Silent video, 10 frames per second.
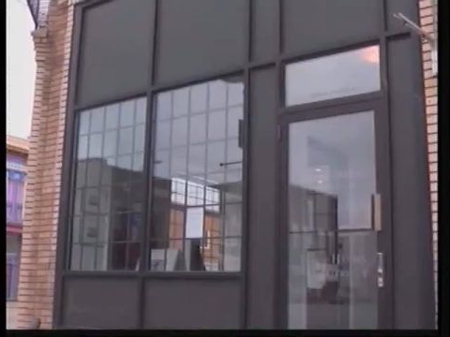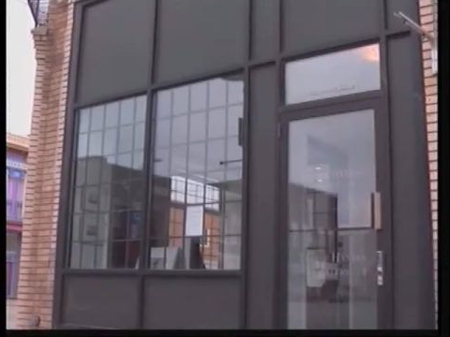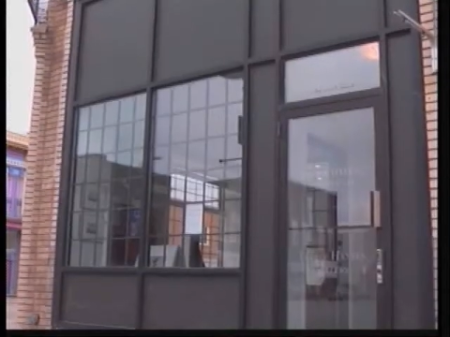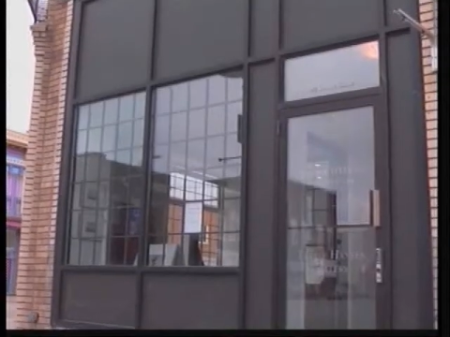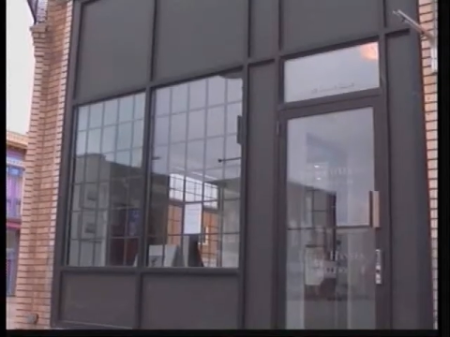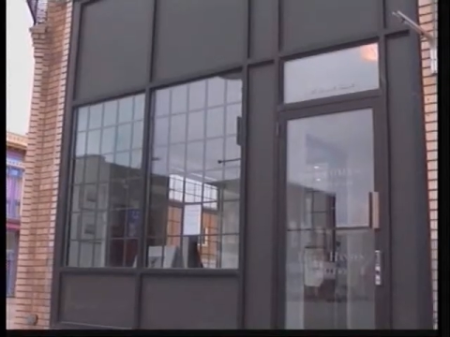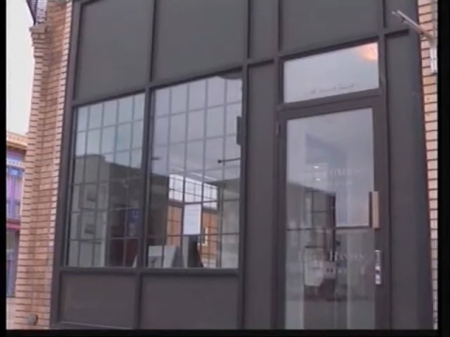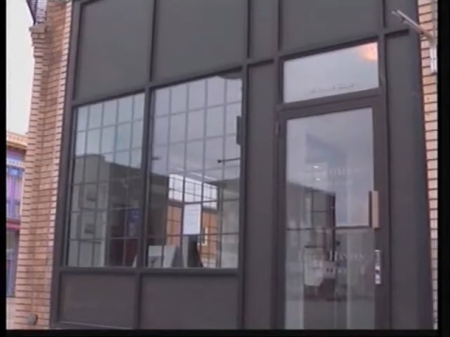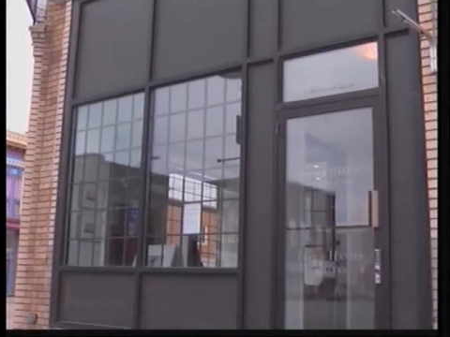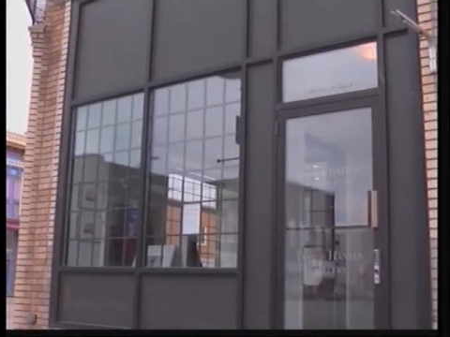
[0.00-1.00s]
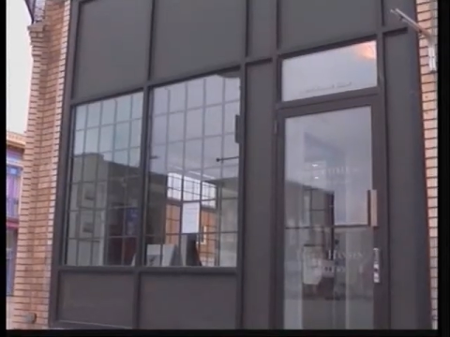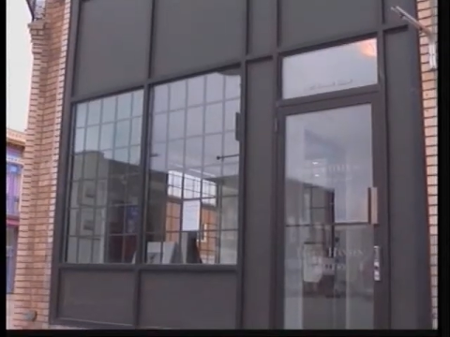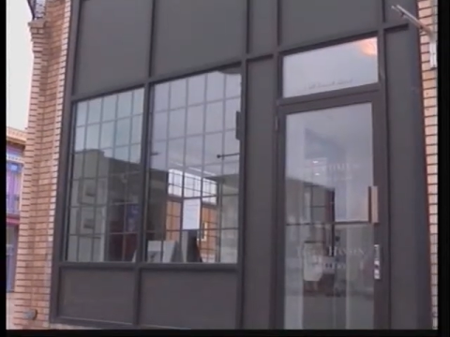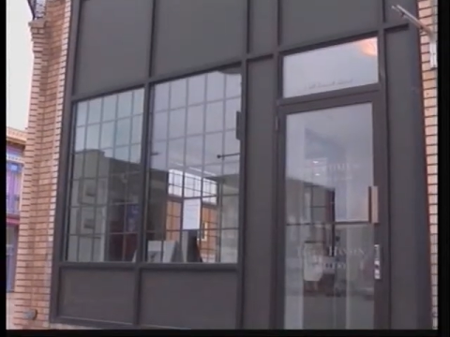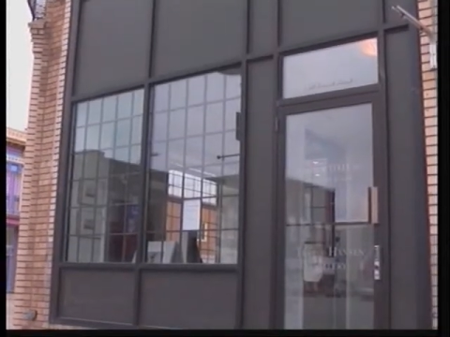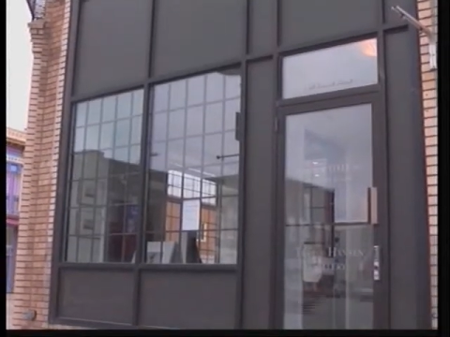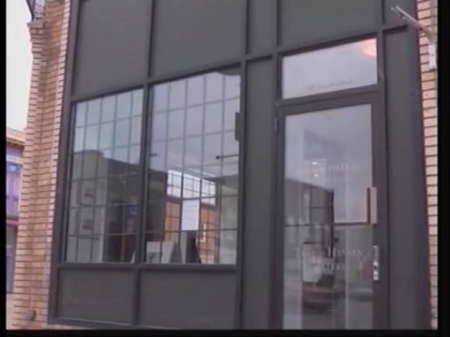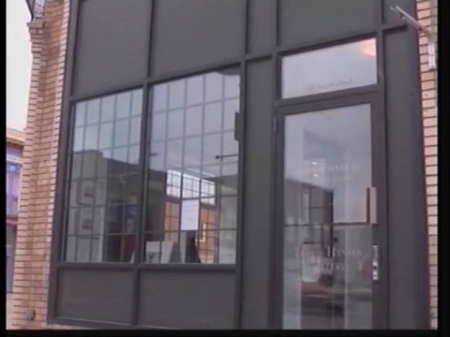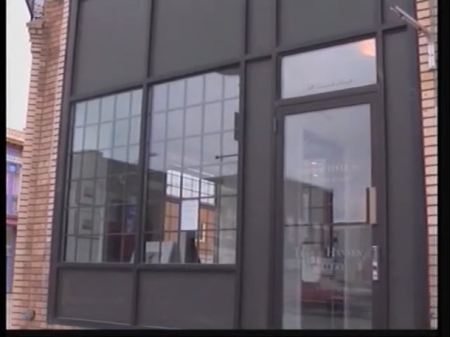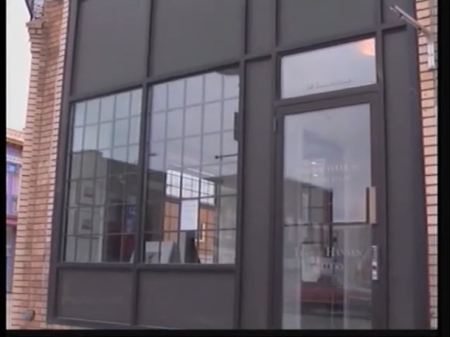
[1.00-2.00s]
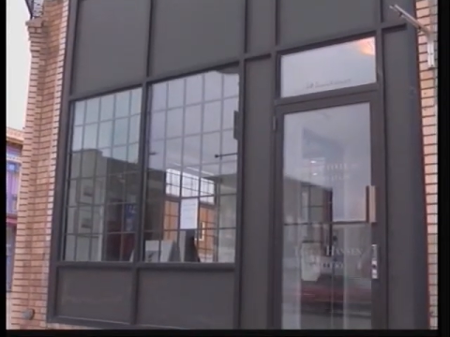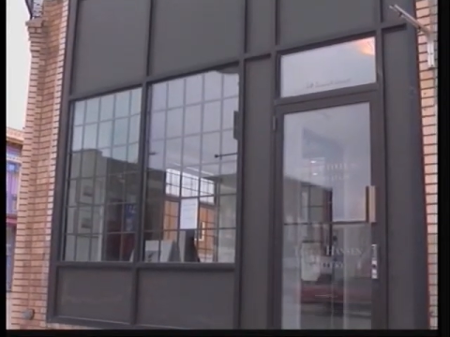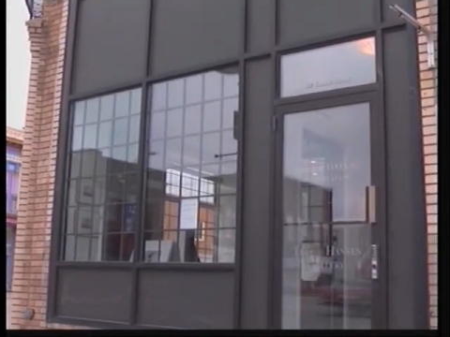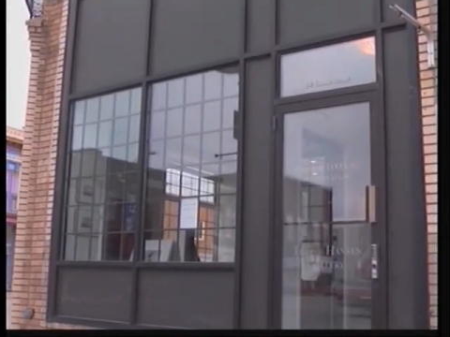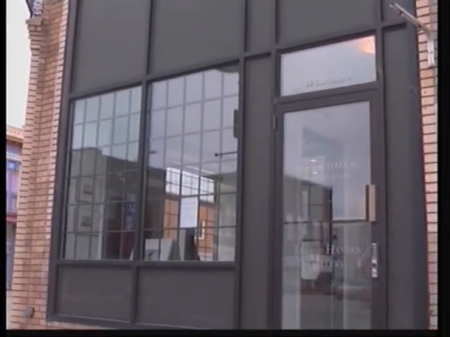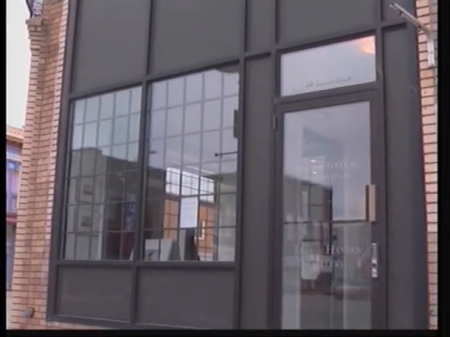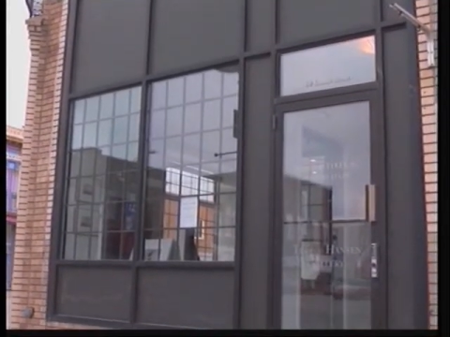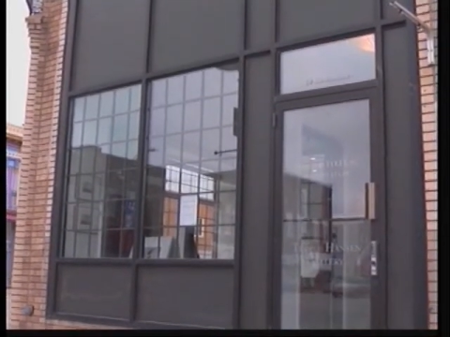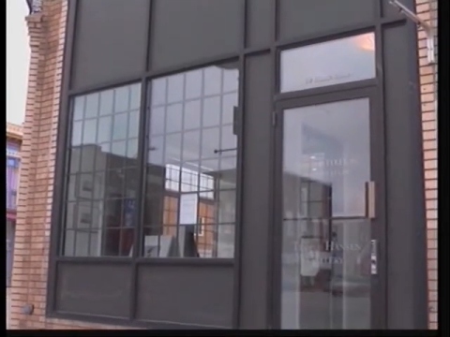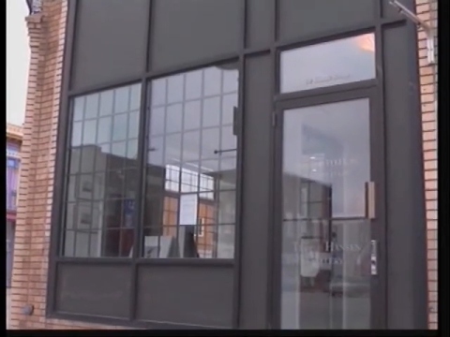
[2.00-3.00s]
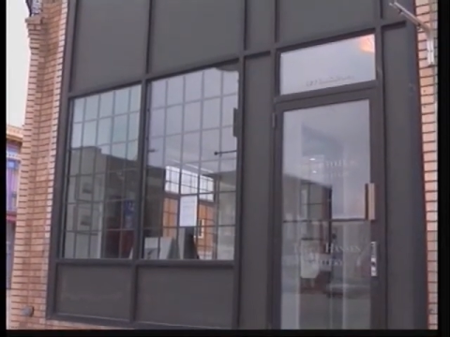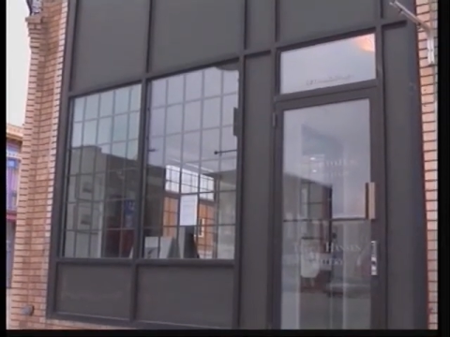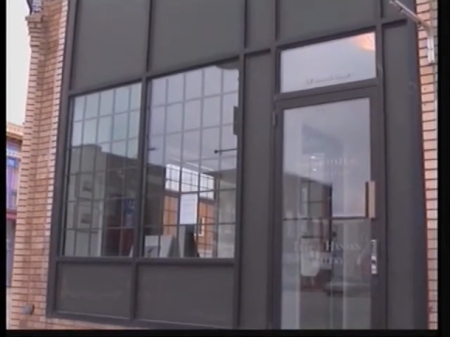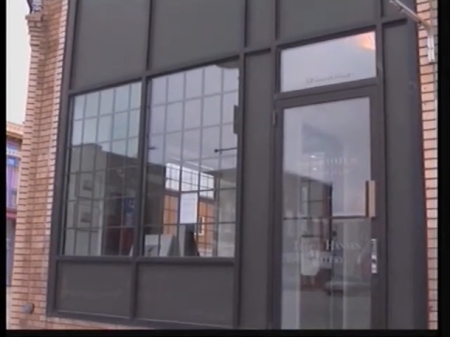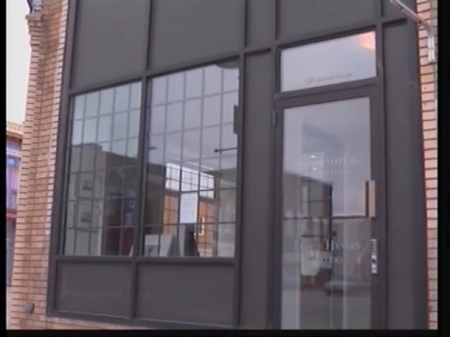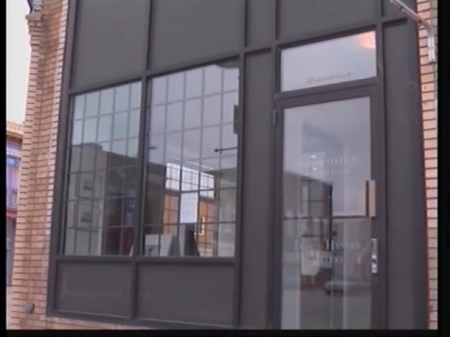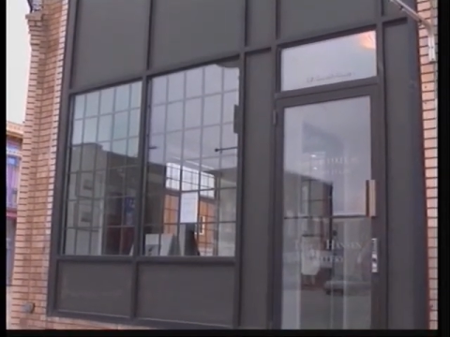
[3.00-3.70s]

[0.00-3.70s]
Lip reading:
Nobody's mouth can be seen.